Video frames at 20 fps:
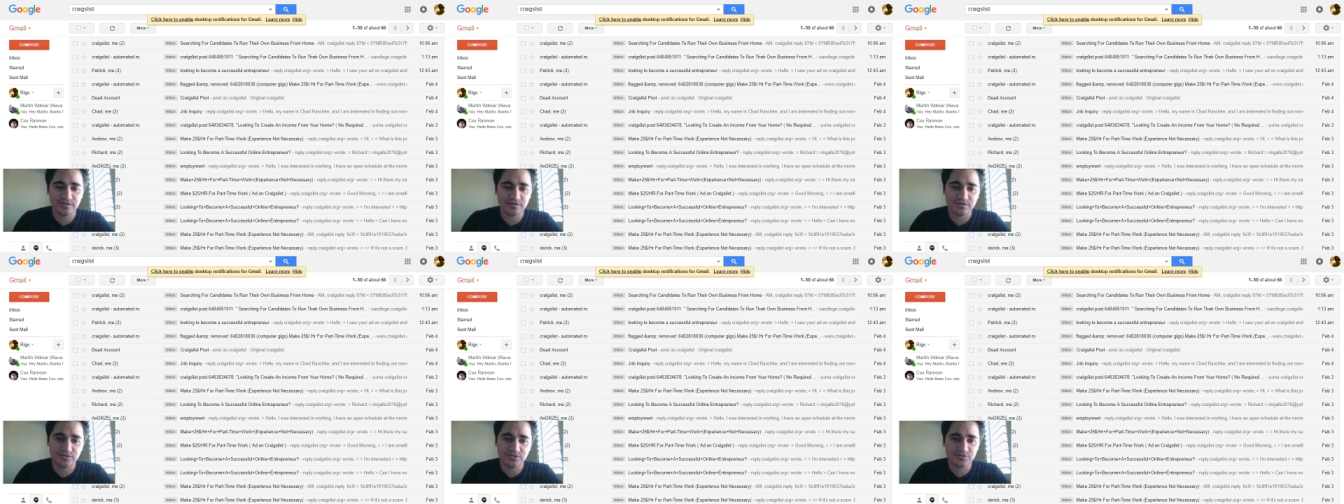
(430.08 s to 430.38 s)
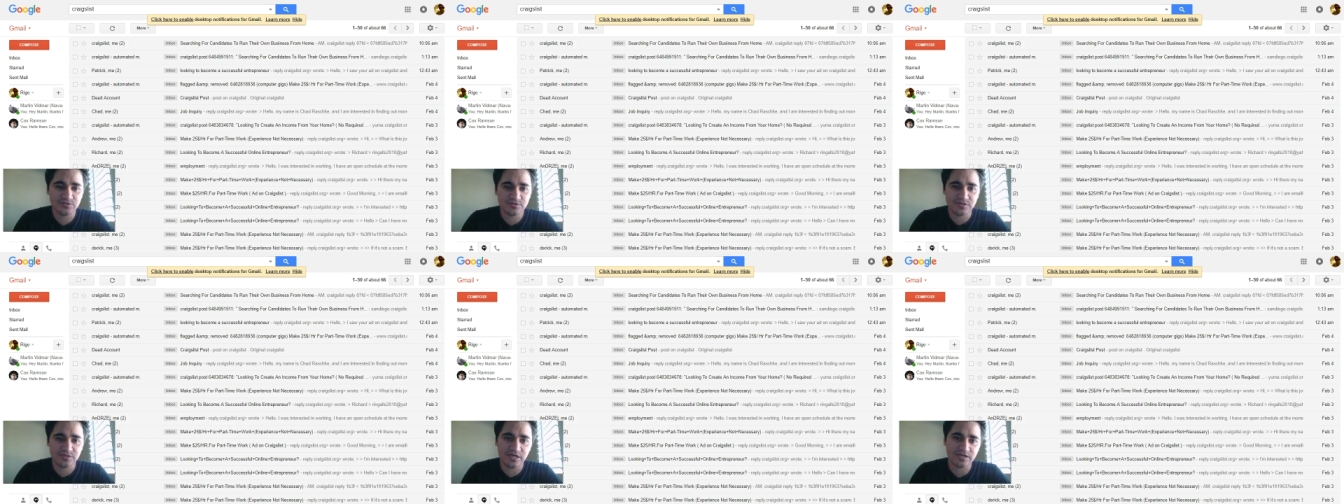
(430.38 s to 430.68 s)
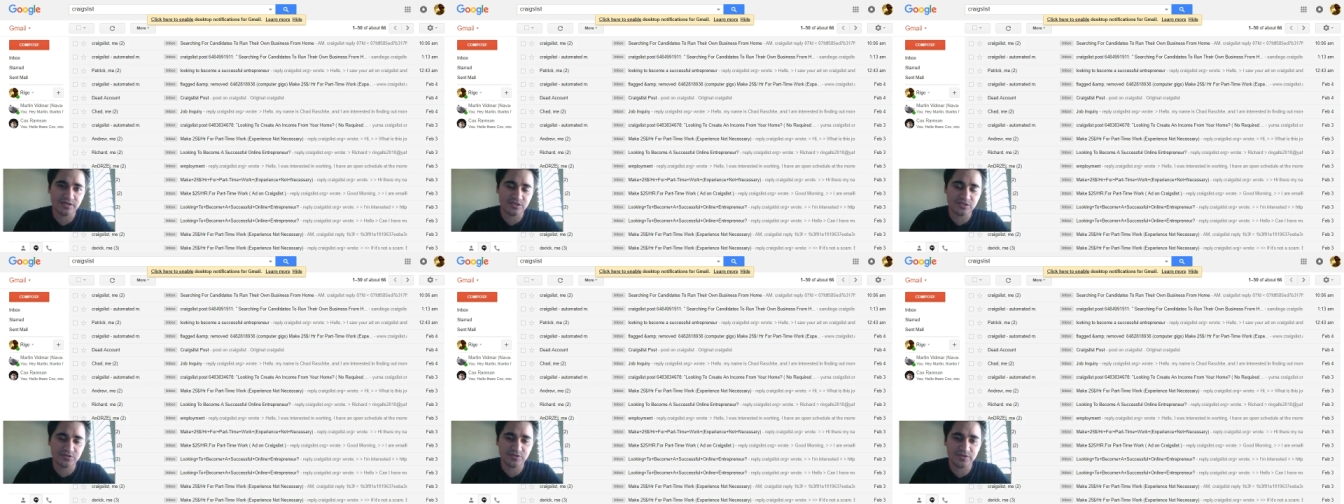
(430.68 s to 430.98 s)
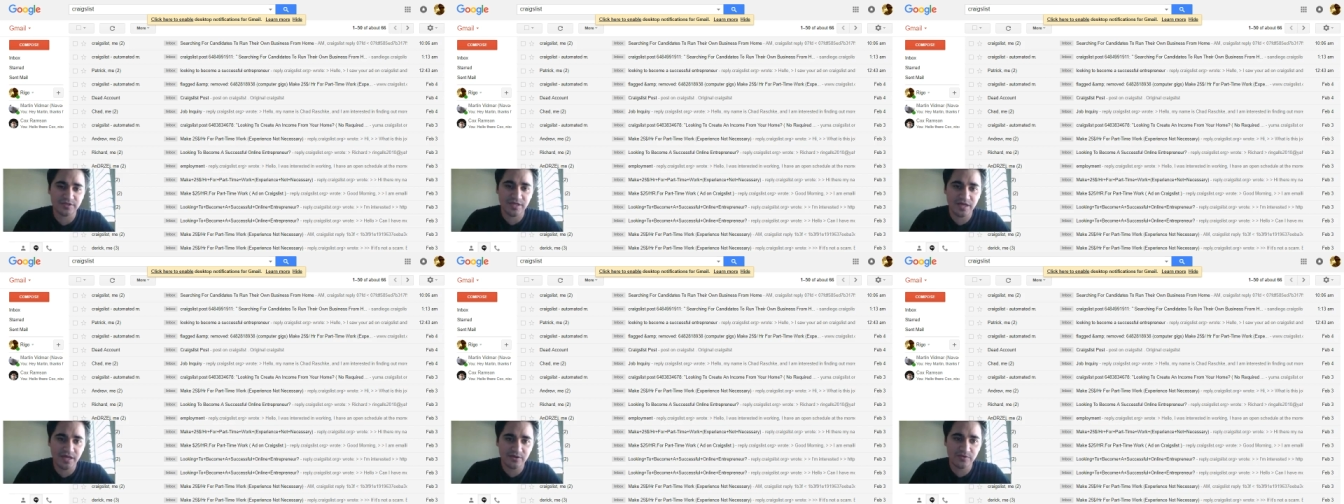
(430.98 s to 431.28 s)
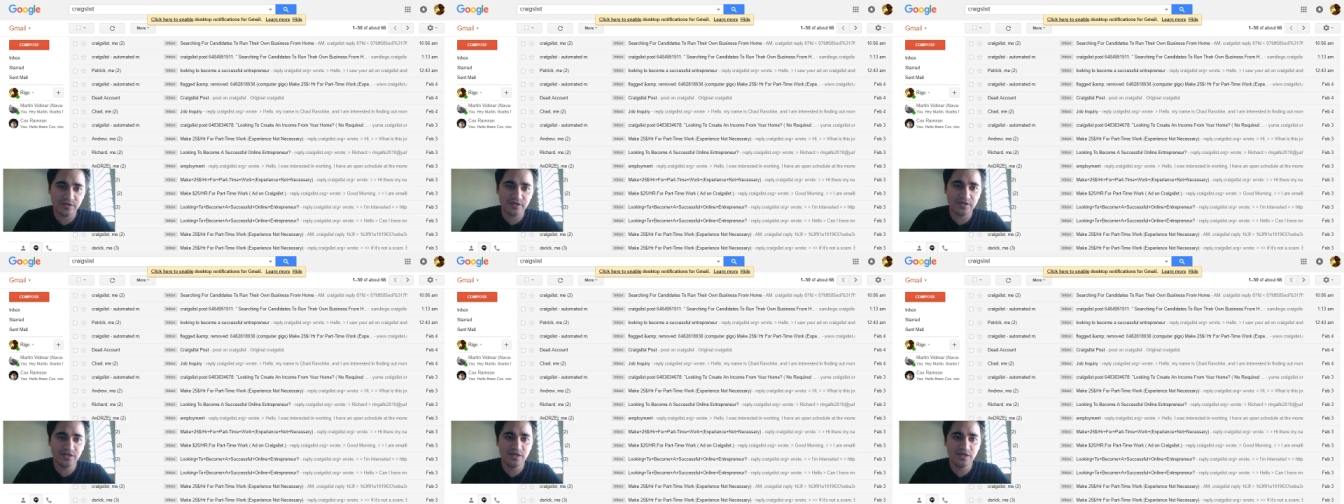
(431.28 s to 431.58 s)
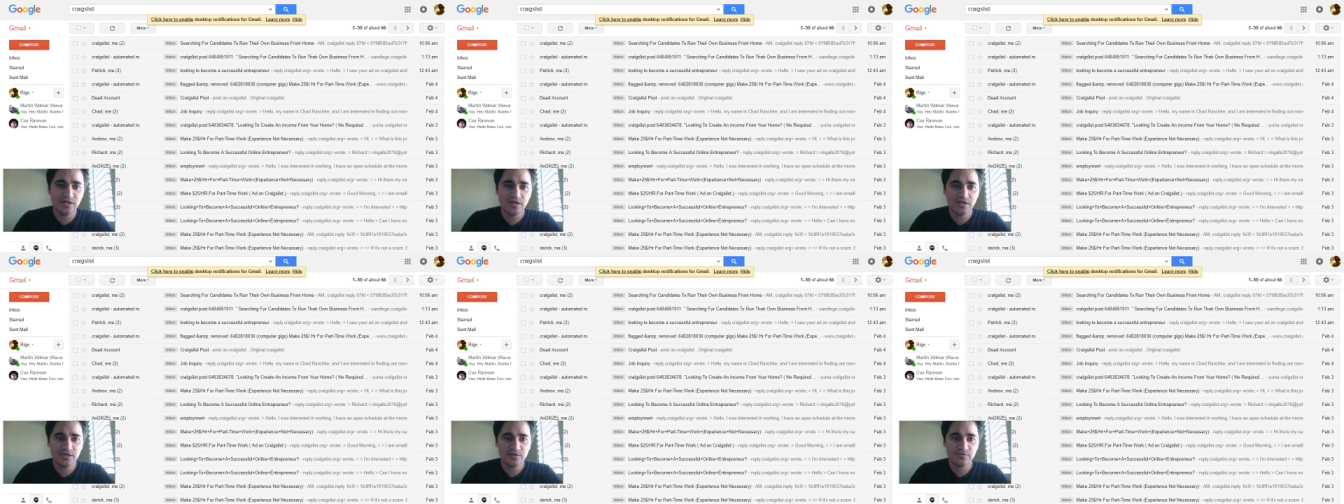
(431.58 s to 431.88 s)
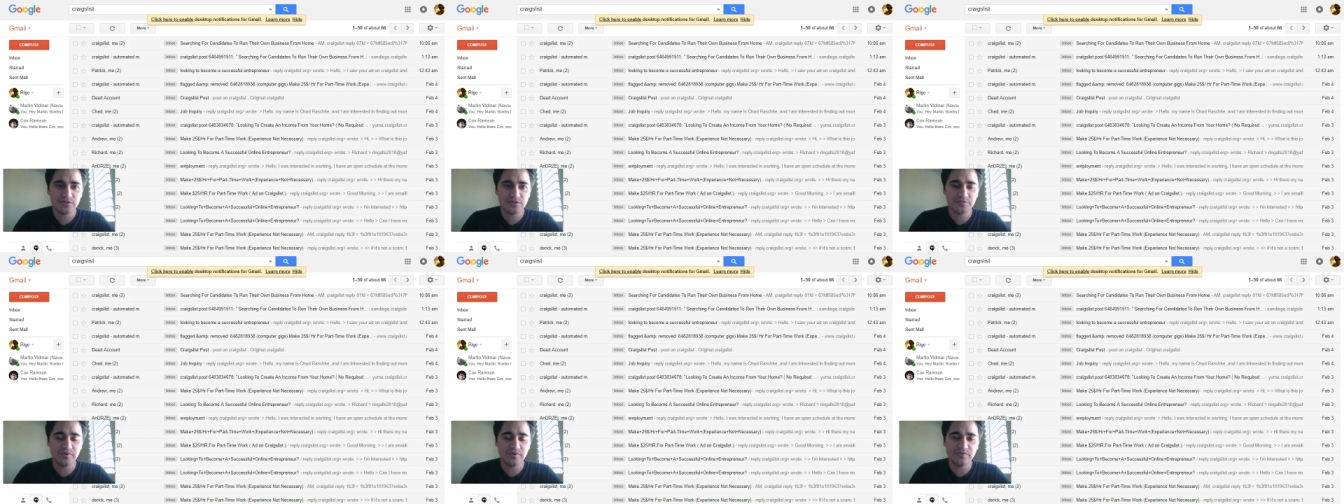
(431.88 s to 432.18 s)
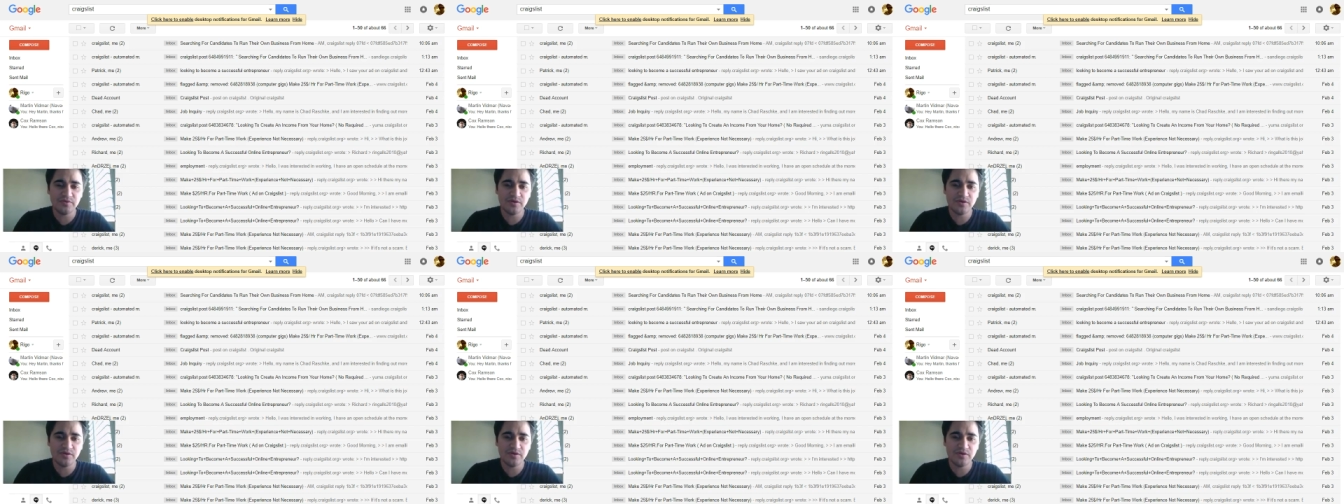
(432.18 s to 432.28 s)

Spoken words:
do it that way. Which maybe